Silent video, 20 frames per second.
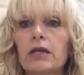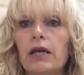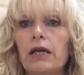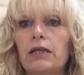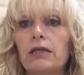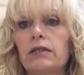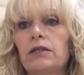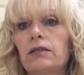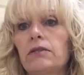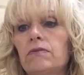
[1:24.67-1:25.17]

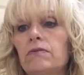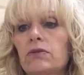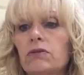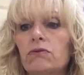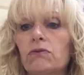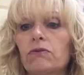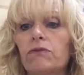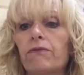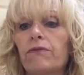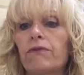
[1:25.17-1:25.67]
any
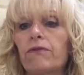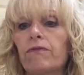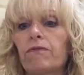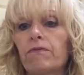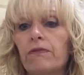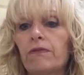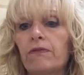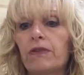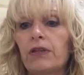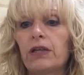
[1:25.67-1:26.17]
sort of
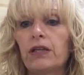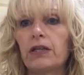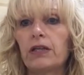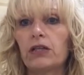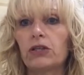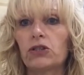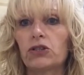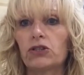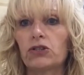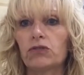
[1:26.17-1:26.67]

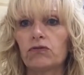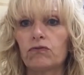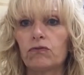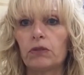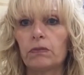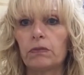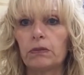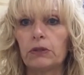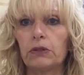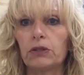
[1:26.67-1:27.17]
thinnish
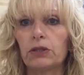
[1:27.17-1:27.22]
ribbon.